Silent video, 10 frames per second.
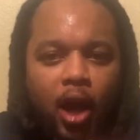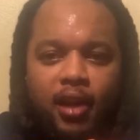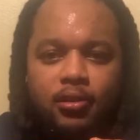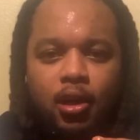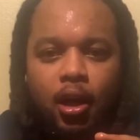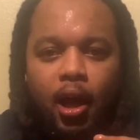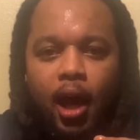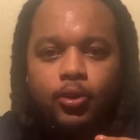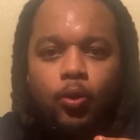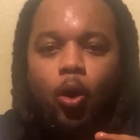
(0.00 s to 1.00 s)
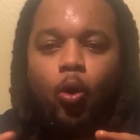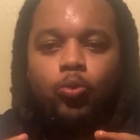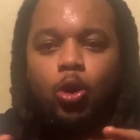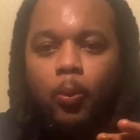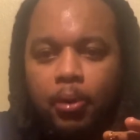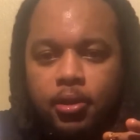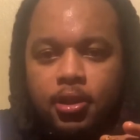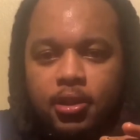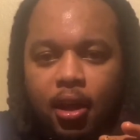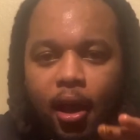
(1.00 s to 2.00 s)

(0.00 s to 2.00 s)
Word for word: I, I don't hold no punches.